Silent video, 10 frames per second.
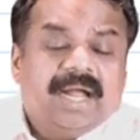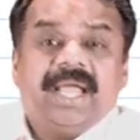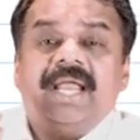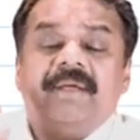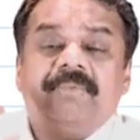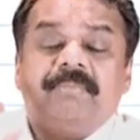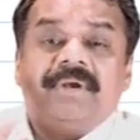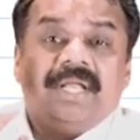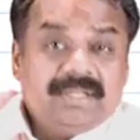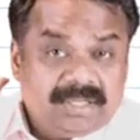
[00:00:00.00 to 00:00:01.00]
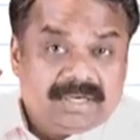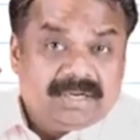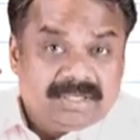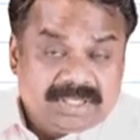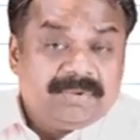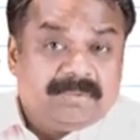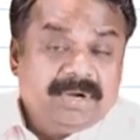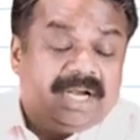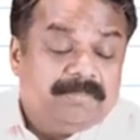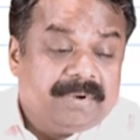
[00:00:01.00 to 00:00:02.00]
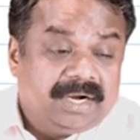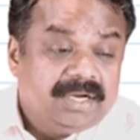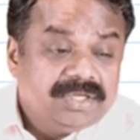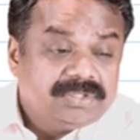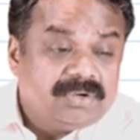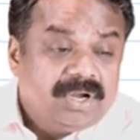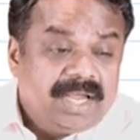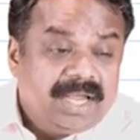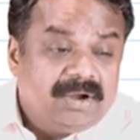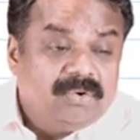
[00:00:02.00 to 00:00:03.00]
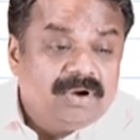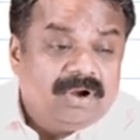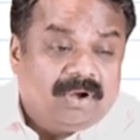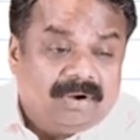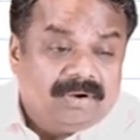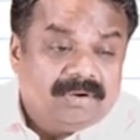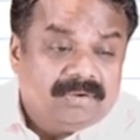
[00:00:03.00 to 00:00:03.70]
again I am repeating that severability part. So a good law,